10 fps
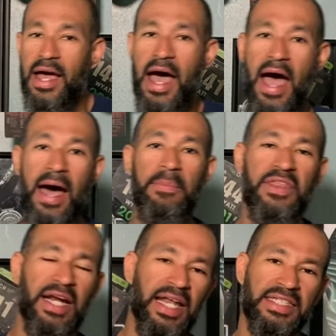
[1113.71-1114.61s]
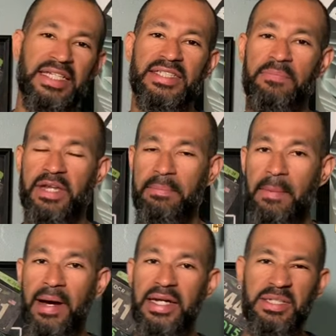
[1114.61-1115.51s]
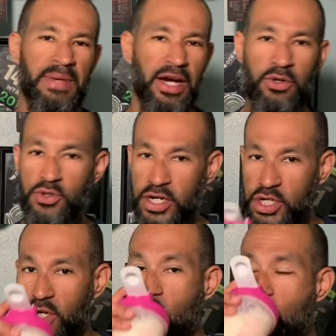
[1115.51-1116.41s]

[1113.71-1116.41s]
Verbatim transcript: Uh, but then I like to get something in my body, some kind of nutrition.